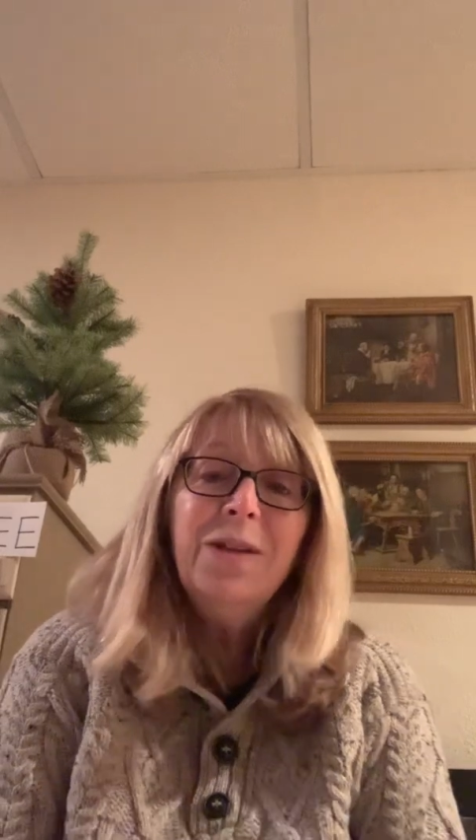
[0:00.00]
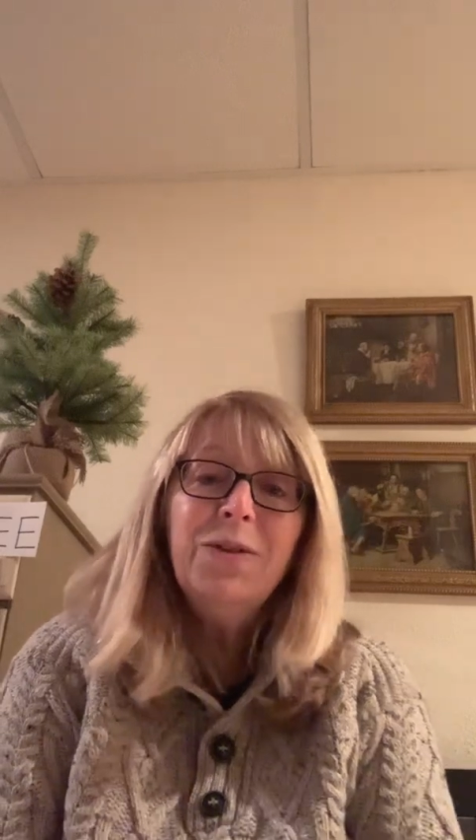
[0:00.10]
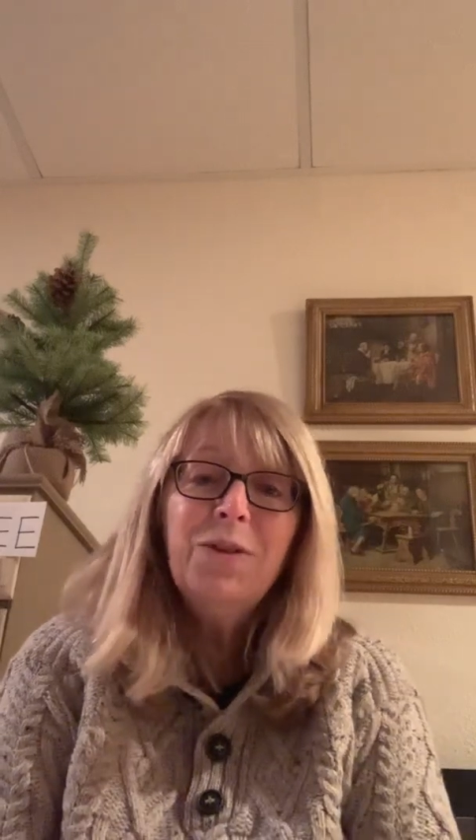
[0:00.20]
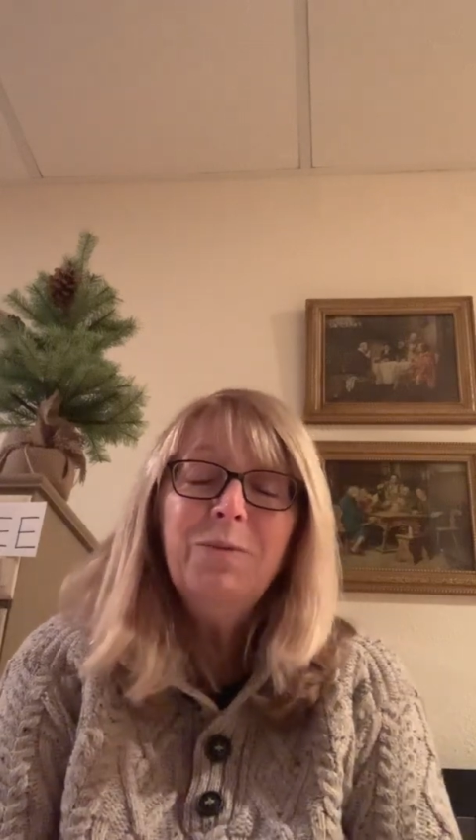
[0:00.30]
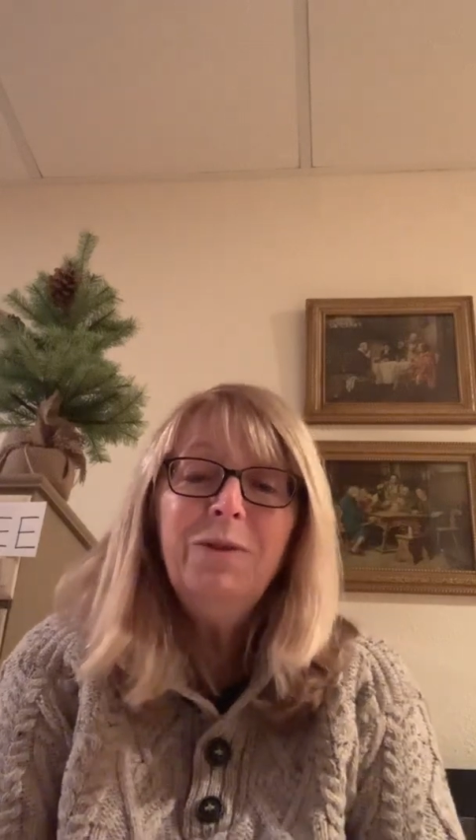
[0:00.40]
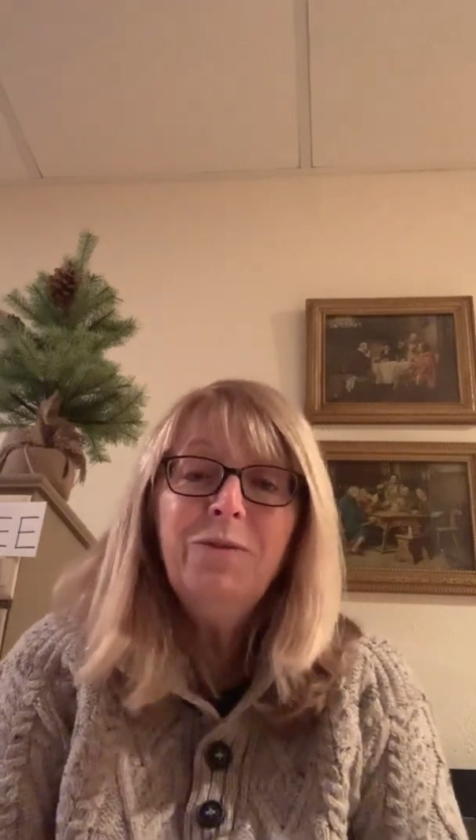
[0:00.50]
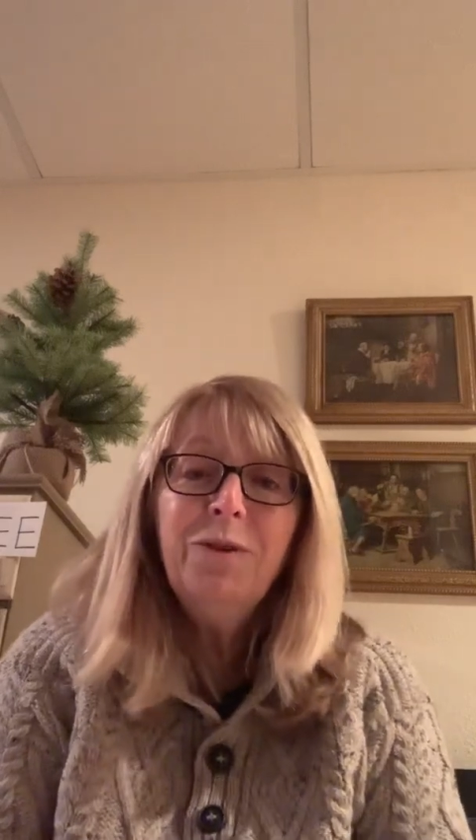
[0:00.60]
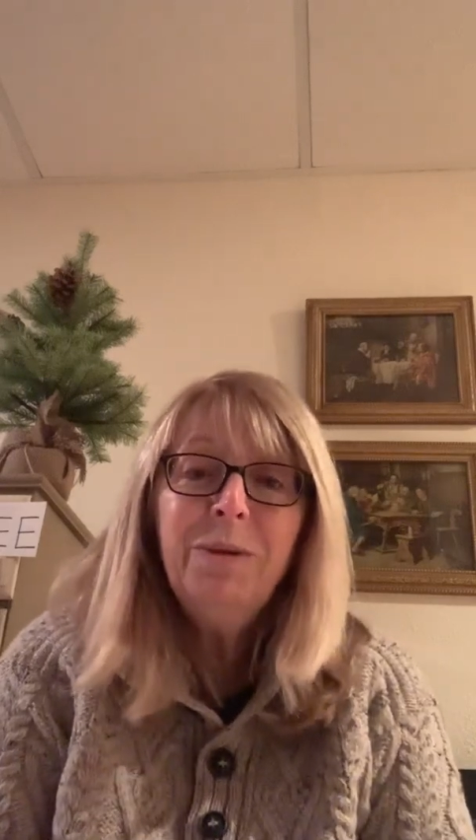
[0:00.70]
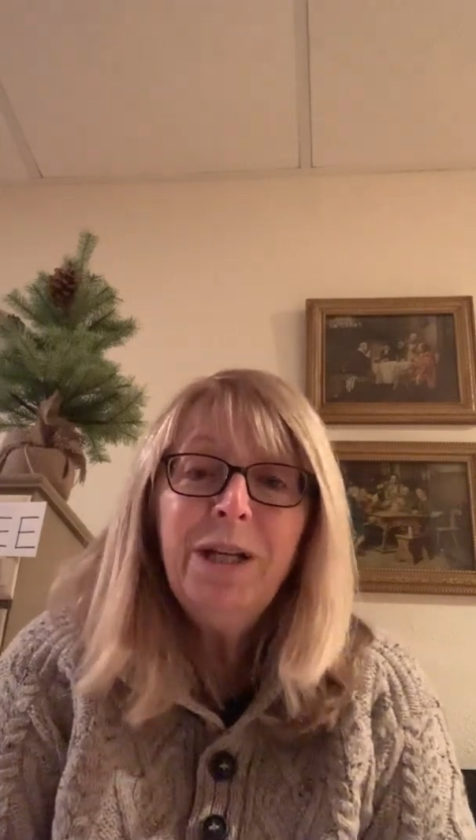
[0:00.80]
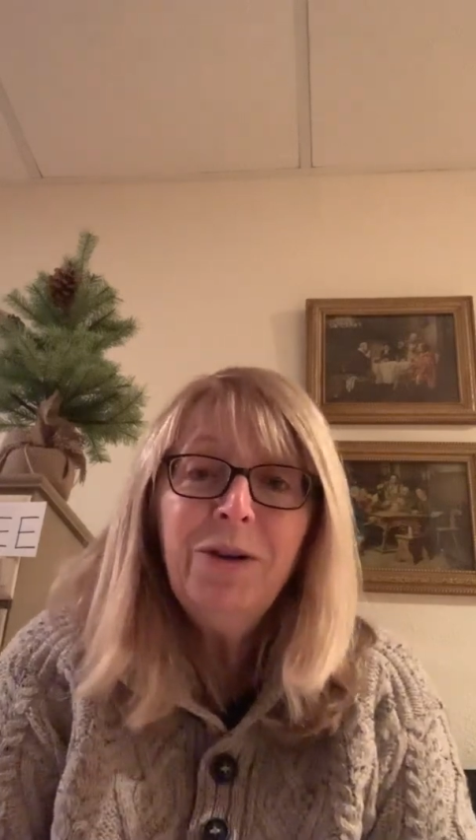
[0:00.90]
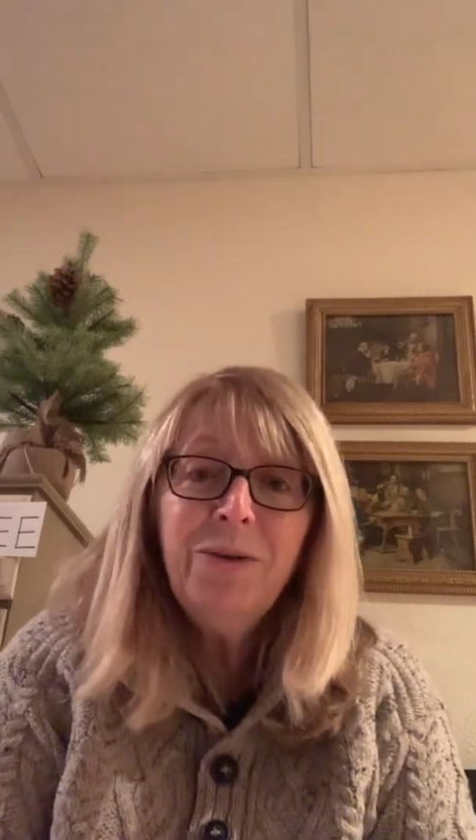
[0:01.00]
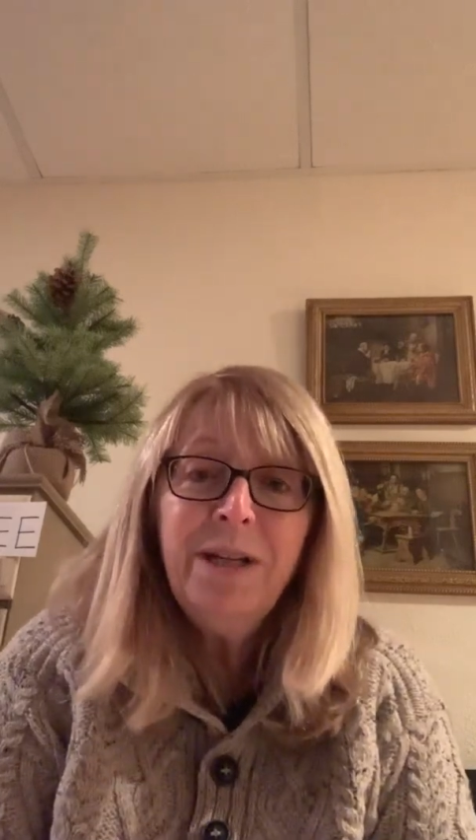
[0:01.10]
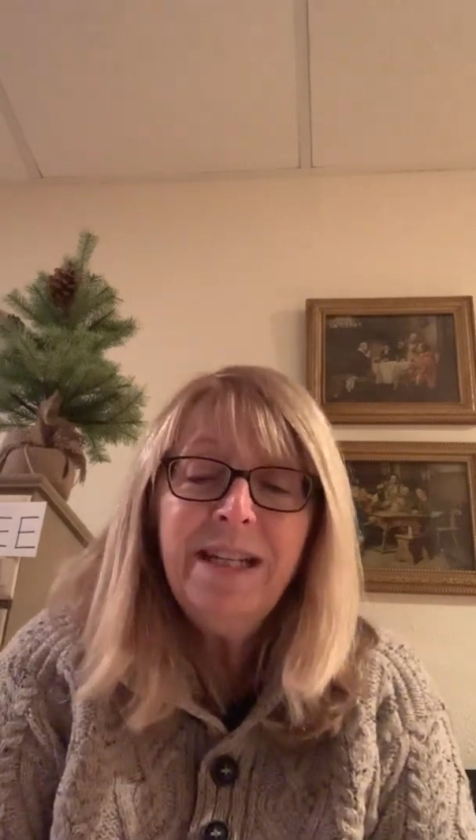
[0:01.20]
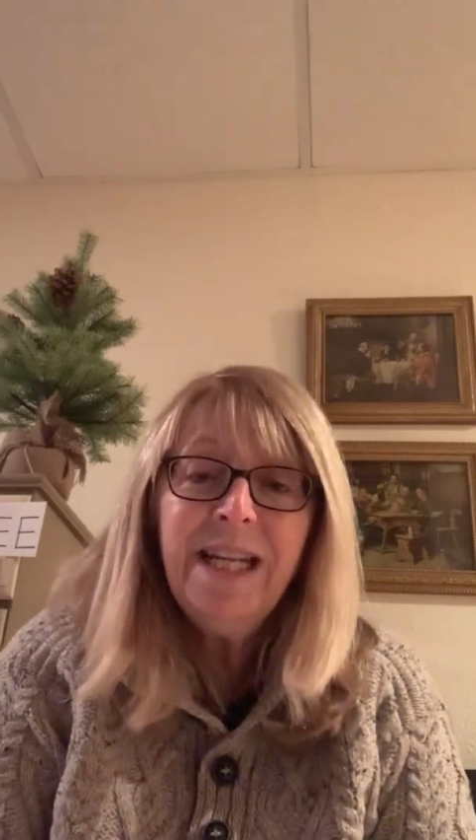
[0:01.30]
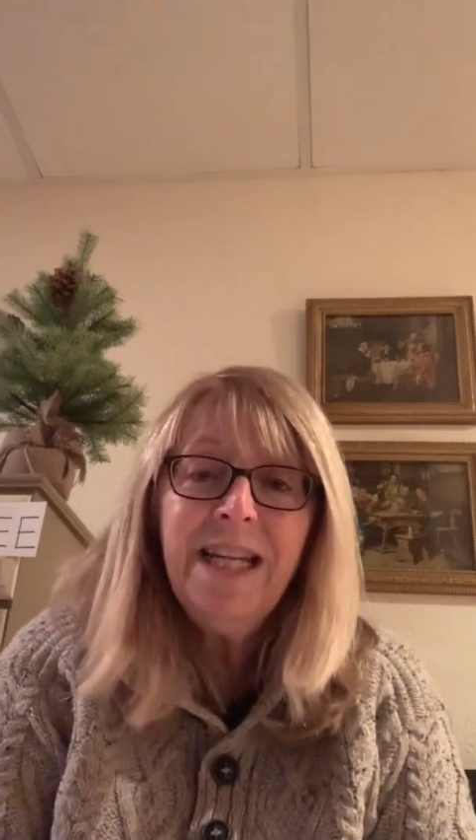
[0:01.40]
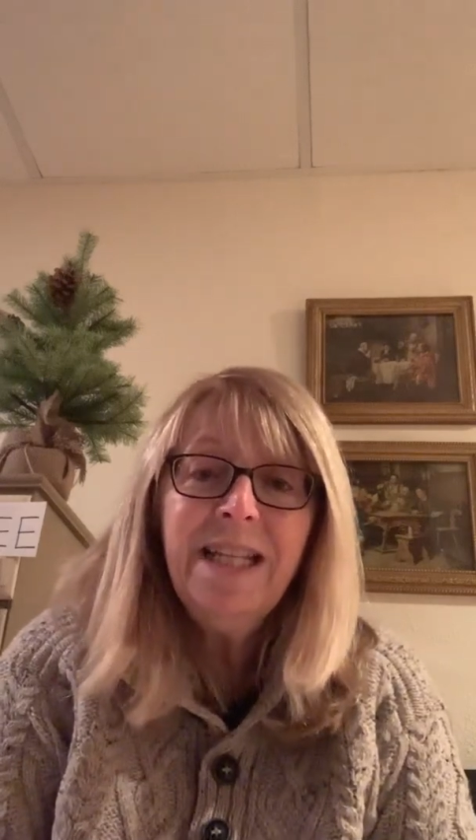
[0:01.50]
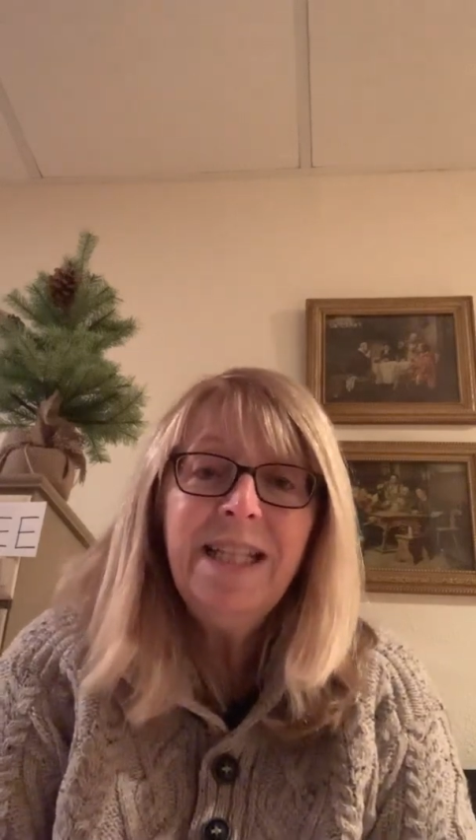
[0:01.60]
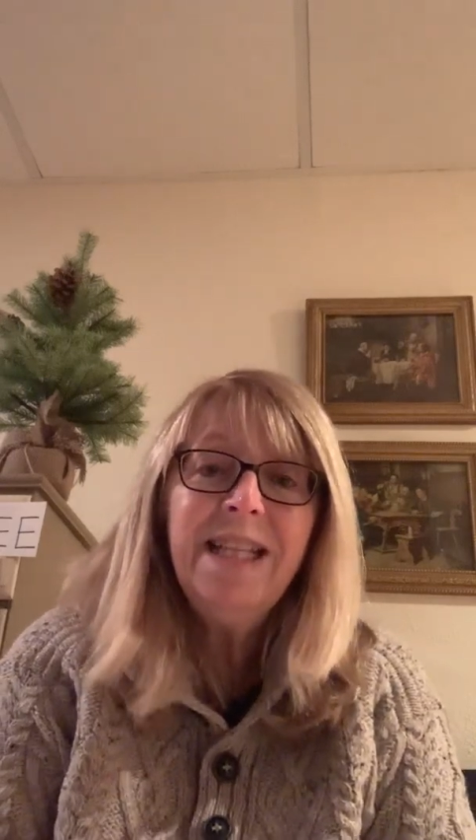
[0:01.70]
So before we go today,